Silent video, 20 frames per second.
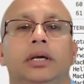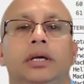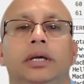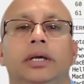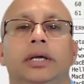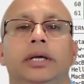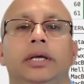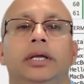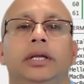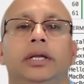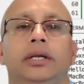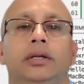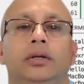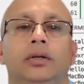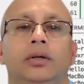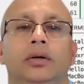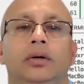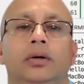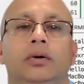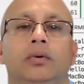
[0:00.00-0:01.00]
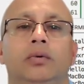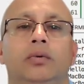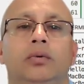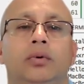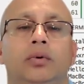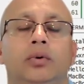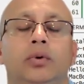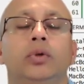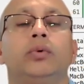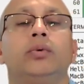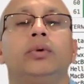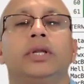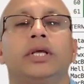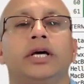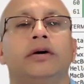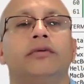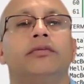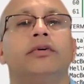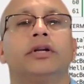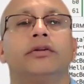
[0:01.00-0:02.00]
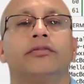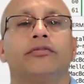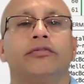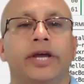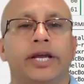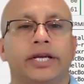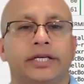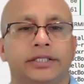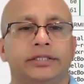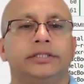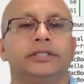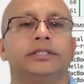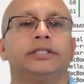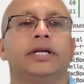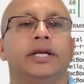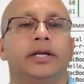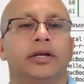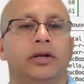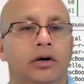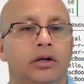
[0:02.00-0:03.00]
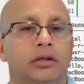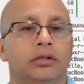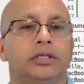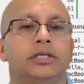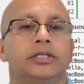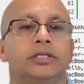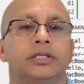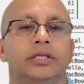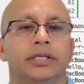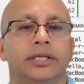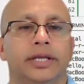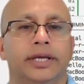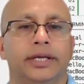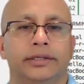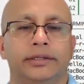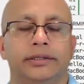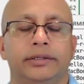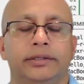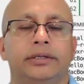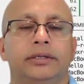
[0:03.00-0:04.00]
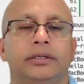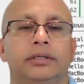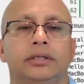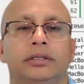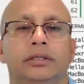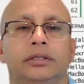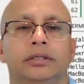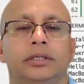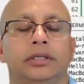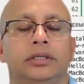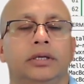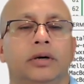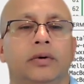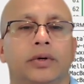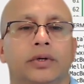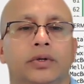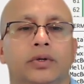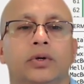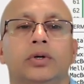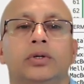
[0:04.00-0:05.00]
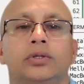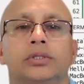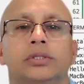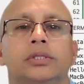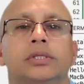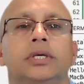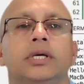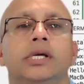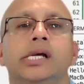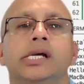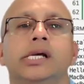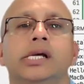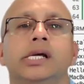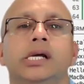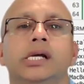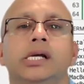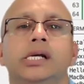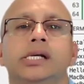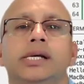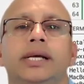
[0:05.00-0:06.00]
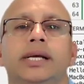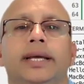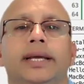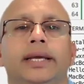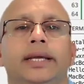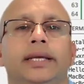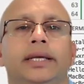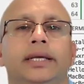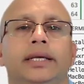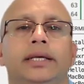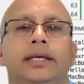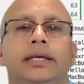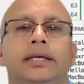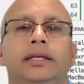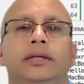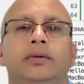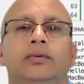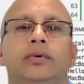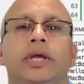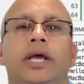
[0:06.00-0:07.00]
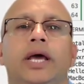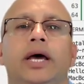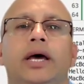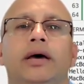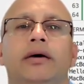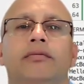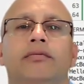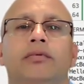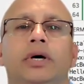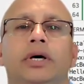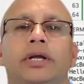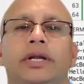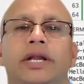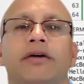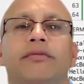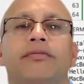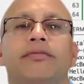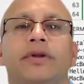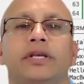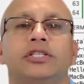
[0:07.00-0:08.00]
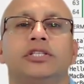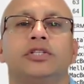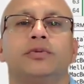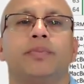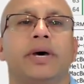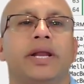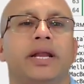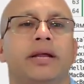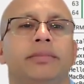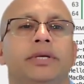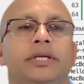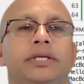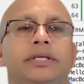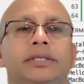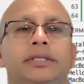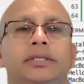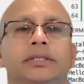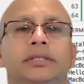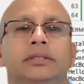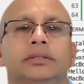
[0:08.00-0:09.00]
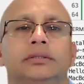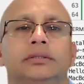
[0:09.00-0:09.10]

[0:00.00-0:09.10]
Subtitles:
And we will cover vector and all this later in our course. And we have a reference parameter.